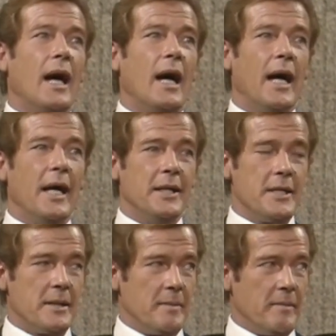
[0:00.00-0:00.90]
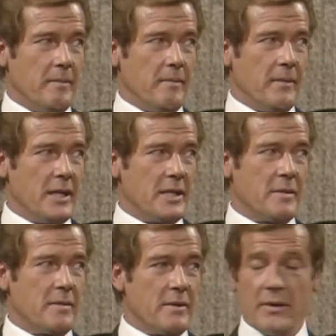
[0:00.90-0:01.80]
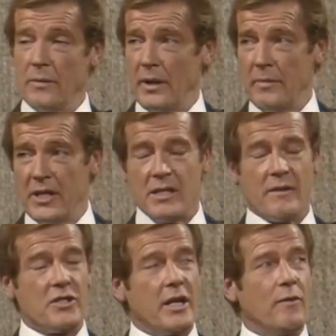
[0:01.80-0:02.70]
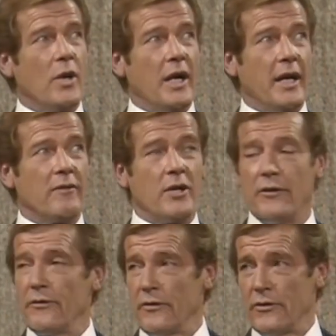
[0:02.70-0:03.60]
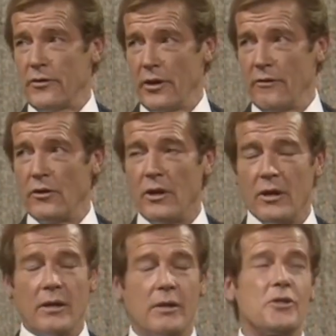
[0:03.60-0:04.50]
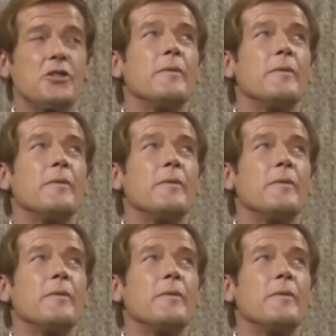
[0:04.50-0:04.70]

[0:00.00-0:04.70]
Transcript: and most, you know, where most of us have one, I've got three or four holes.